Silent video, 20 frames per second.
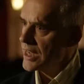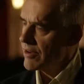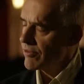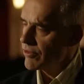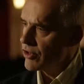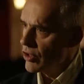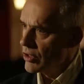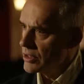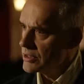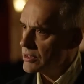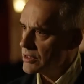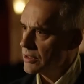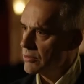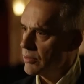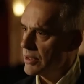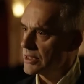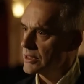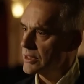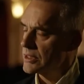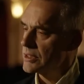have
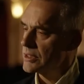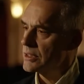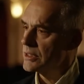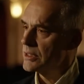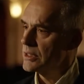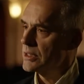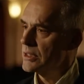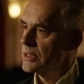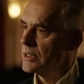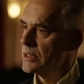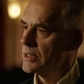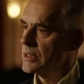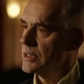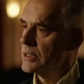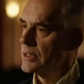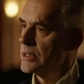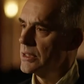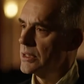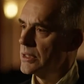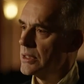consequences.
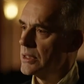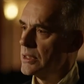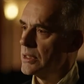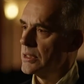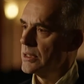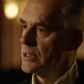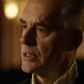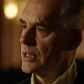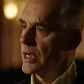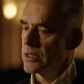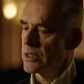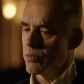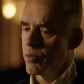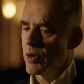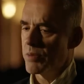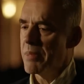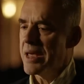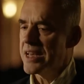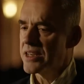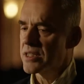
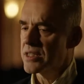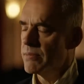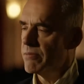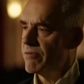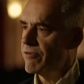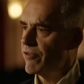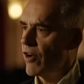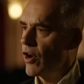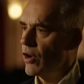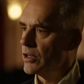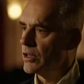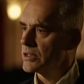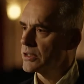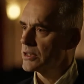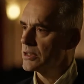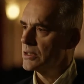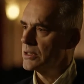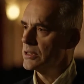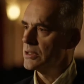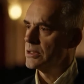That's what makes them
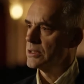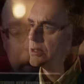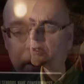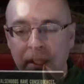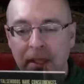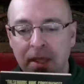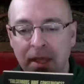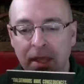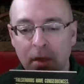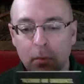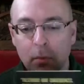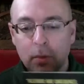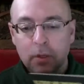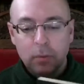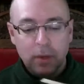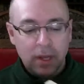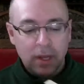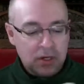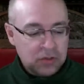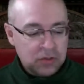false. And we,
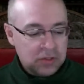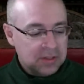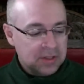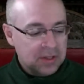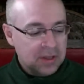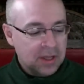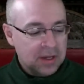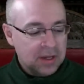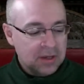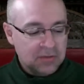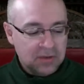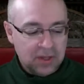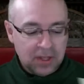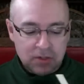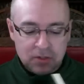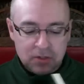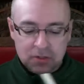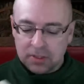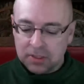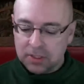we actually did that
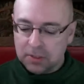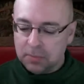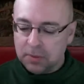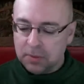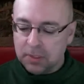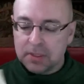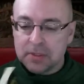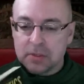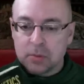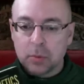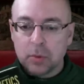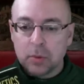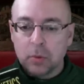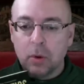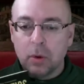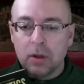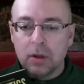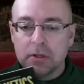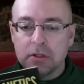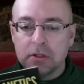intentionally because we
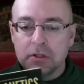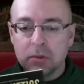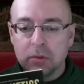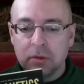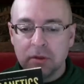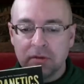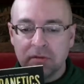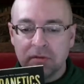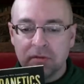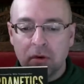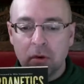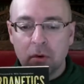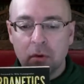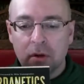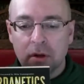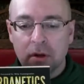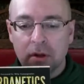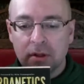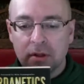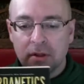wanted to
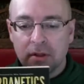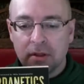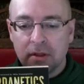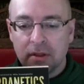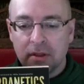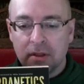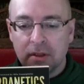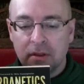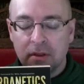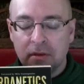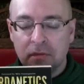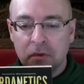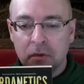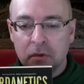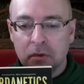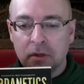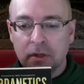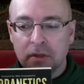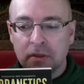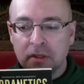evoke, if you
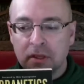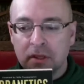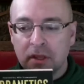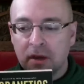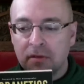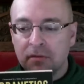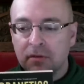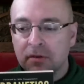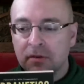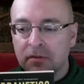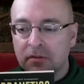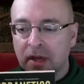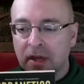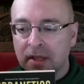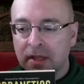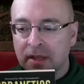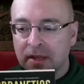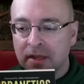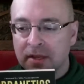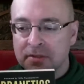look at the cover of
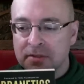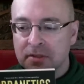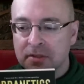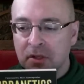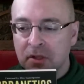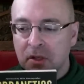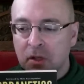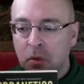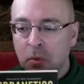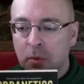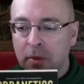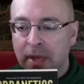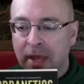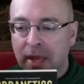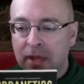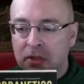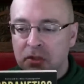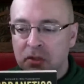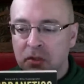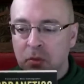Dianetics, we
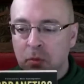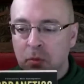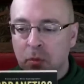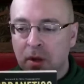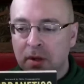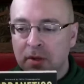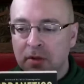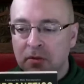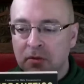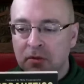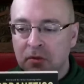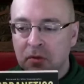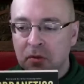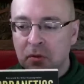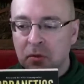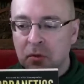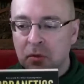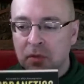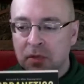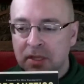actually wanted
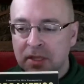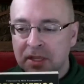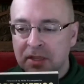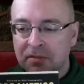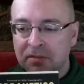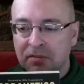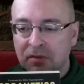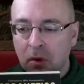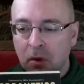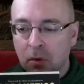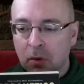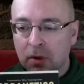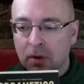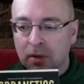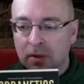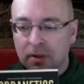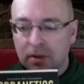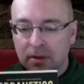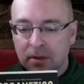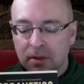to evoke
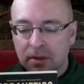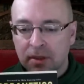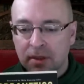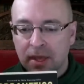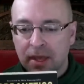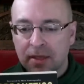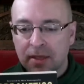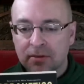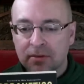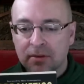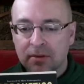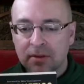that.